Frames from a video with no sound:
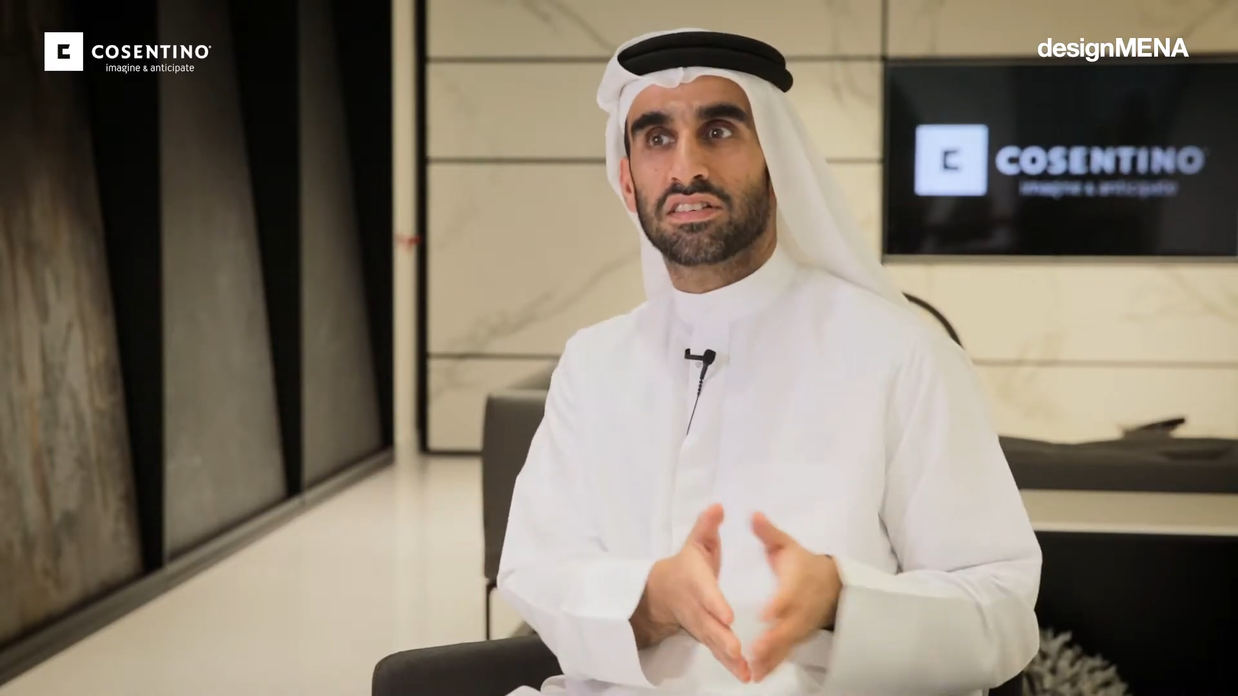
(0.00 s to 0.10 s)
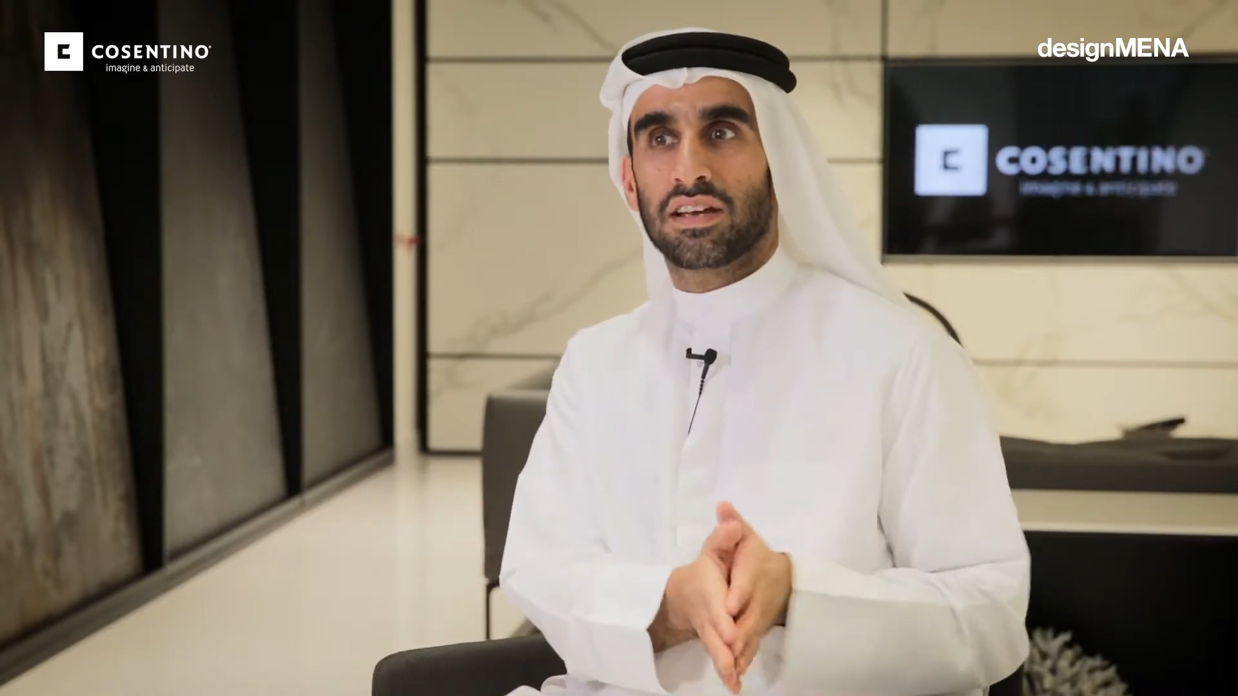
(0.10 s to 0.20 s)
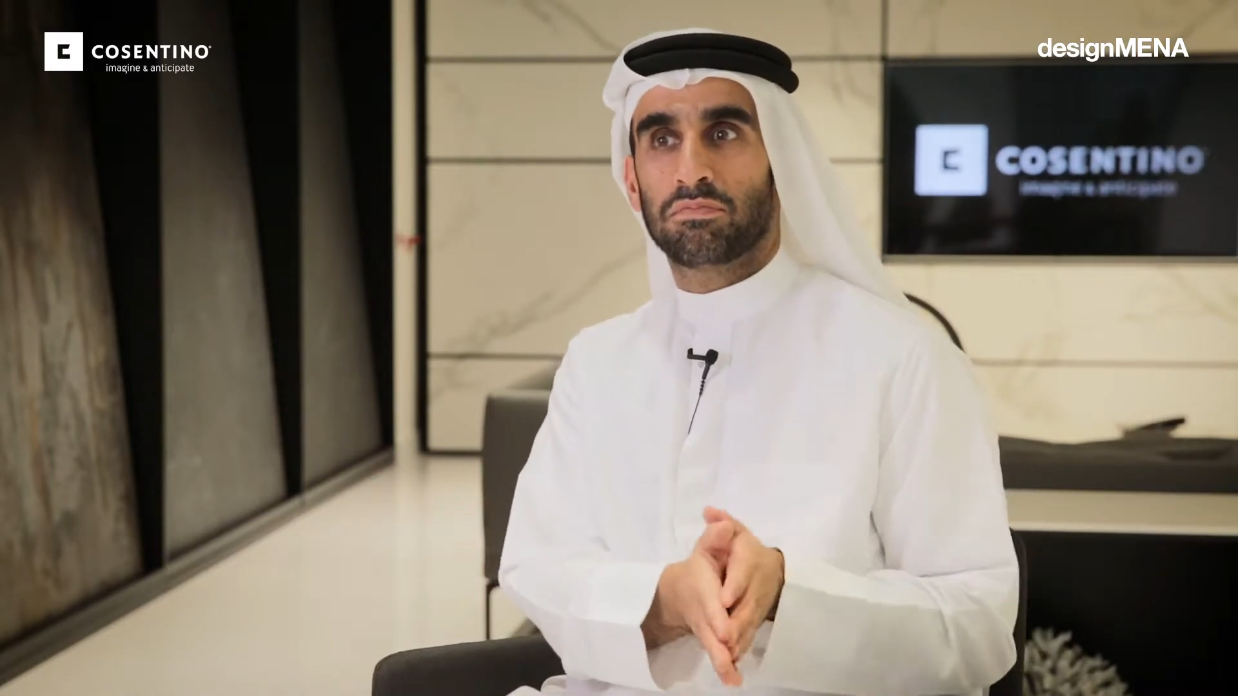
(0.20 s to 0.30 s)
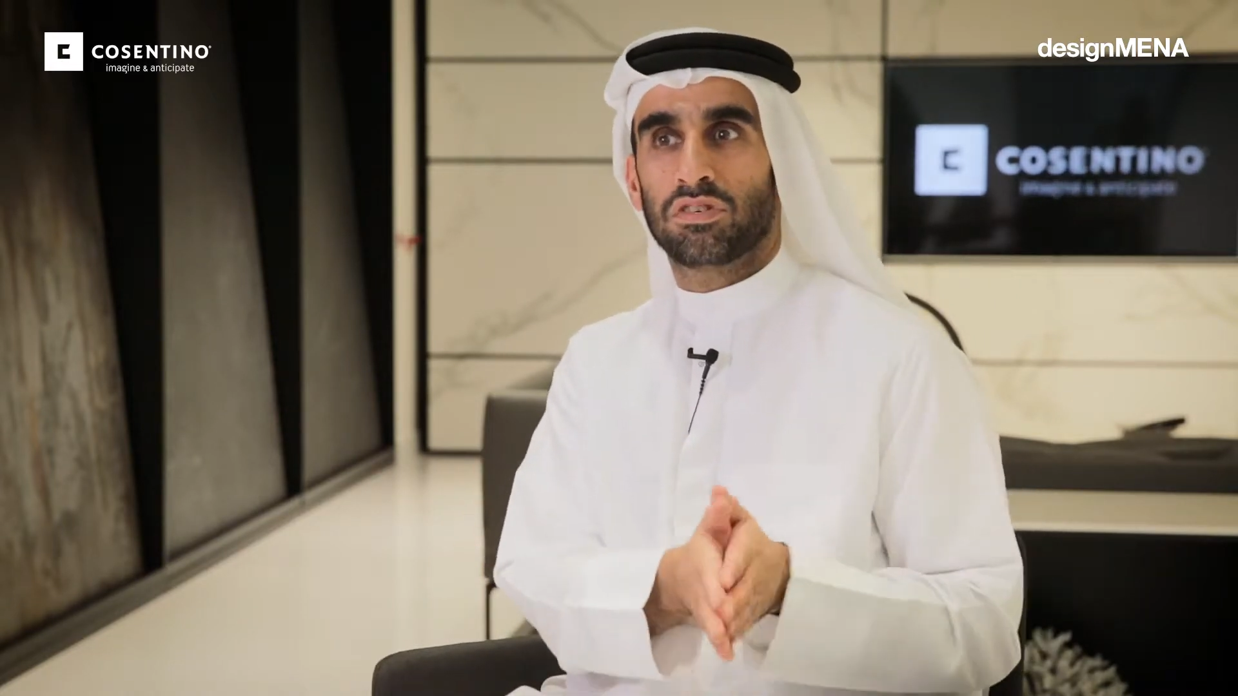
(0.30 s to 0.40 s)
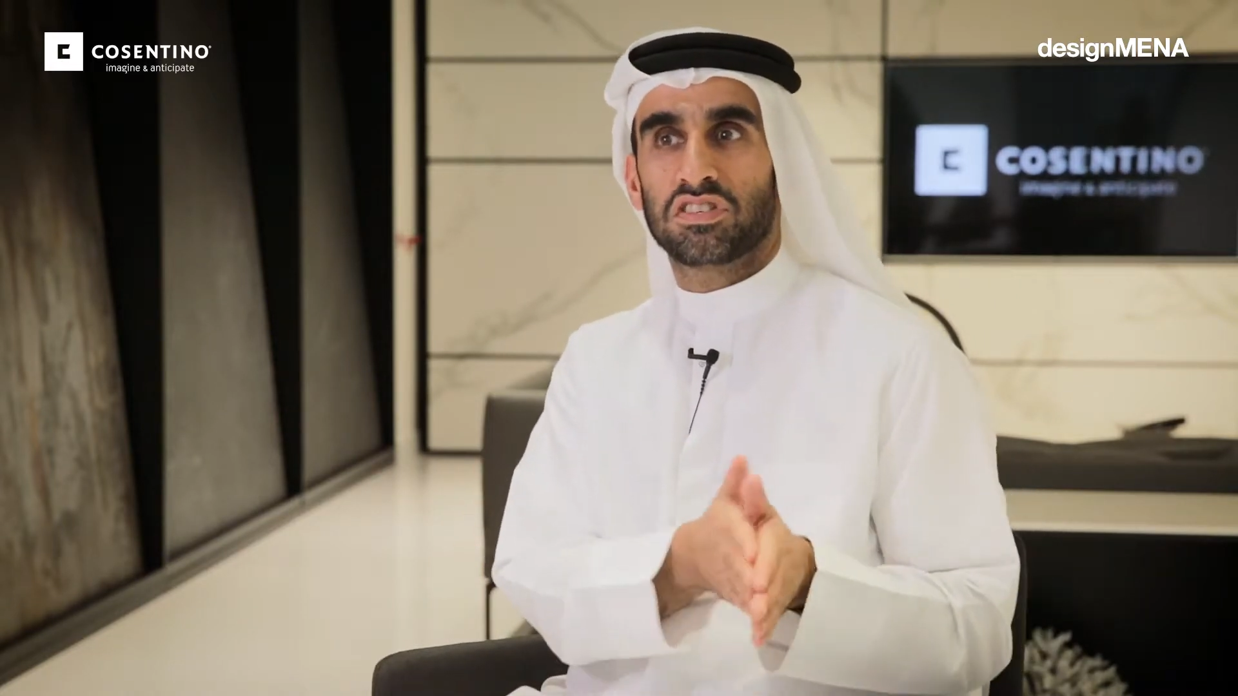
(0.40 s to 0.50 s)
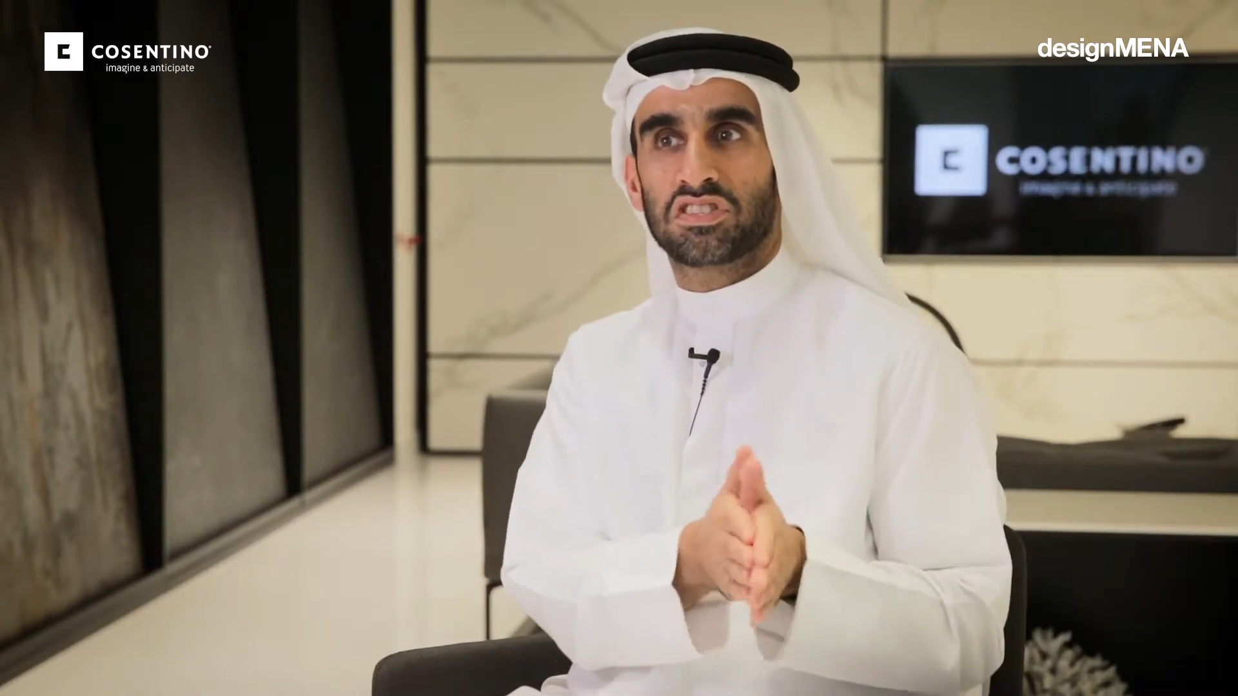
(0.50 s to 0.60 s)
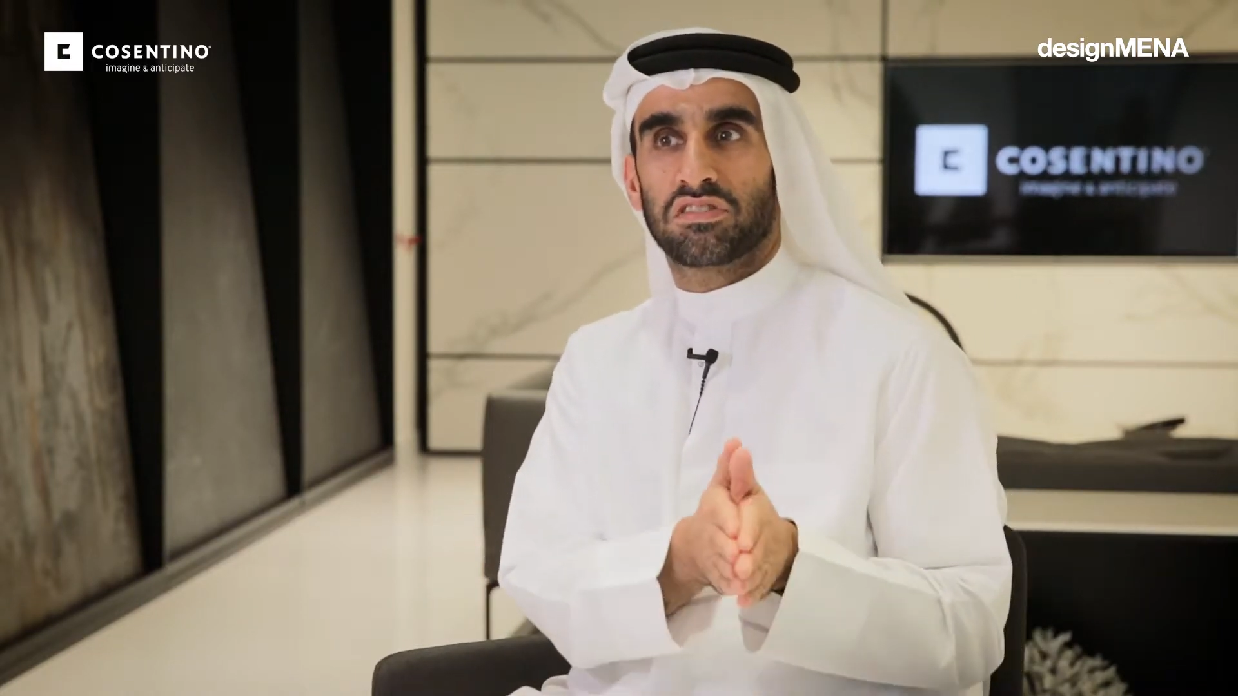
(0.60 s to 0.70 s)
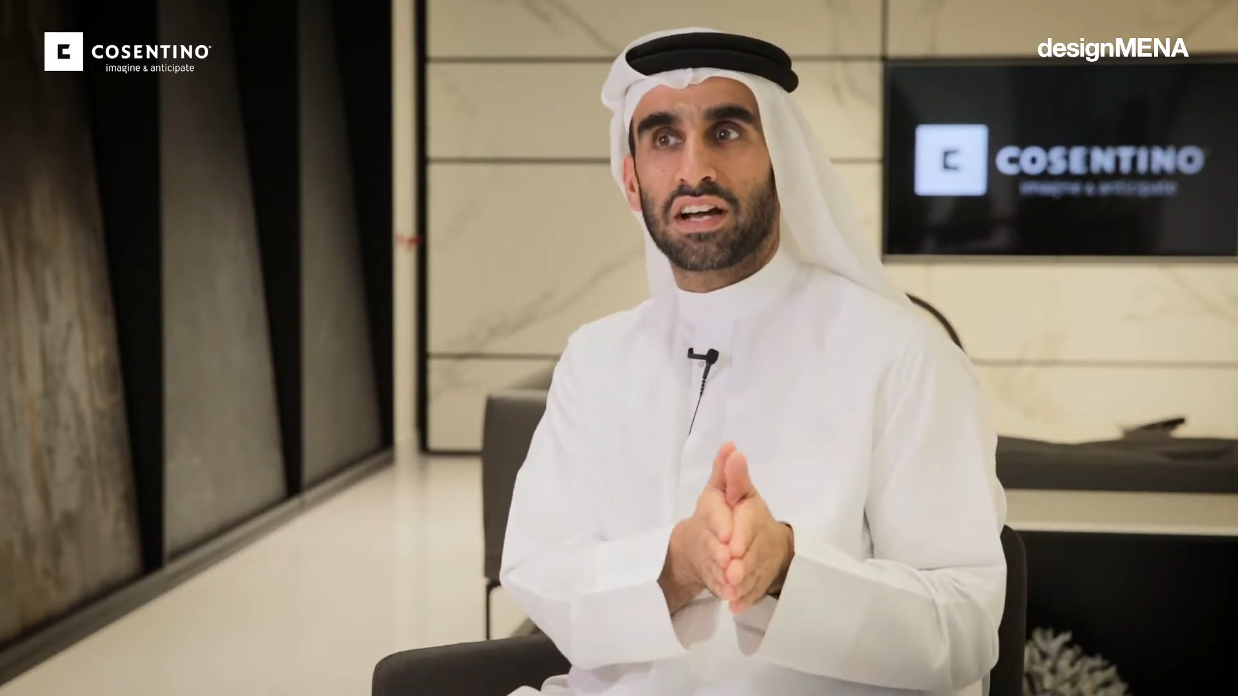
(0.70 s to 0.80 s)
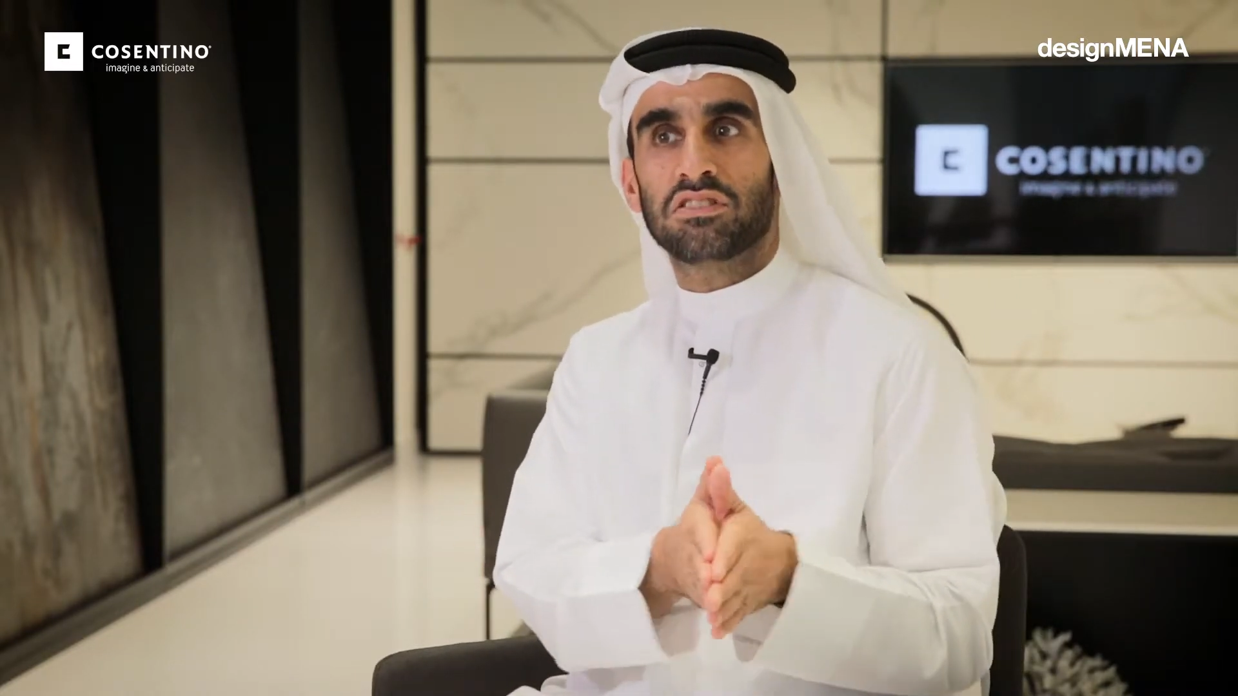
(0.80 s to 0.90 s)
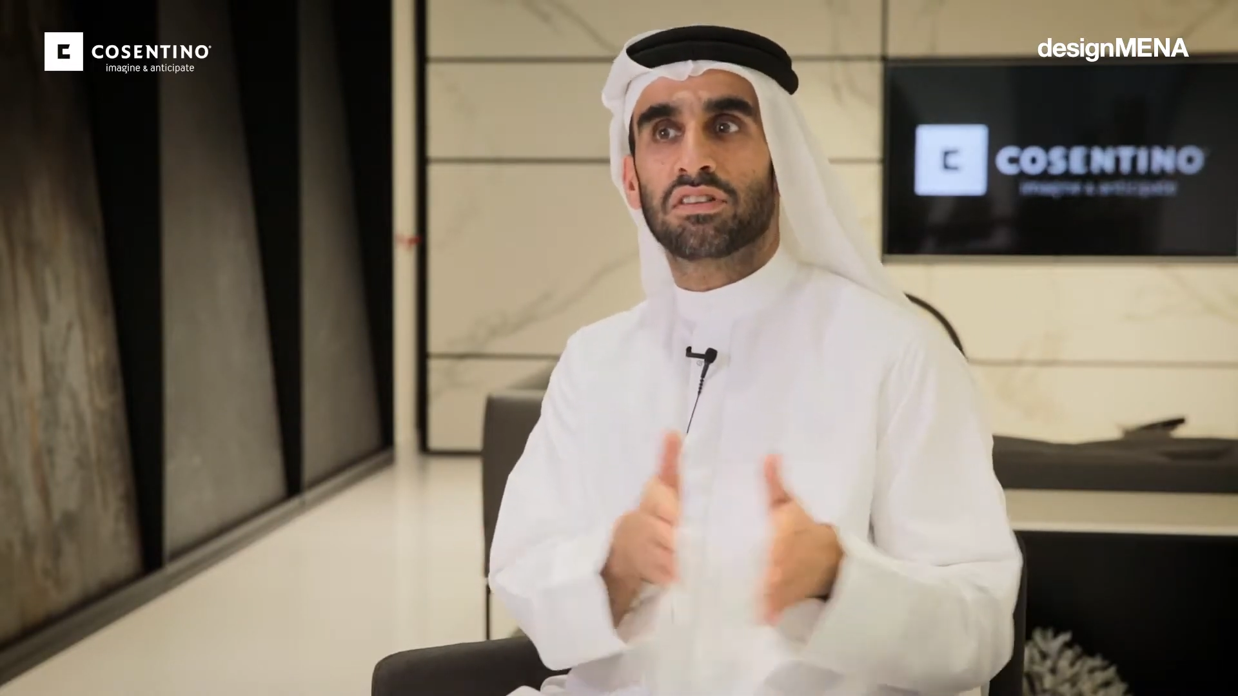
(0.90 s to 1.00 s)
typology right,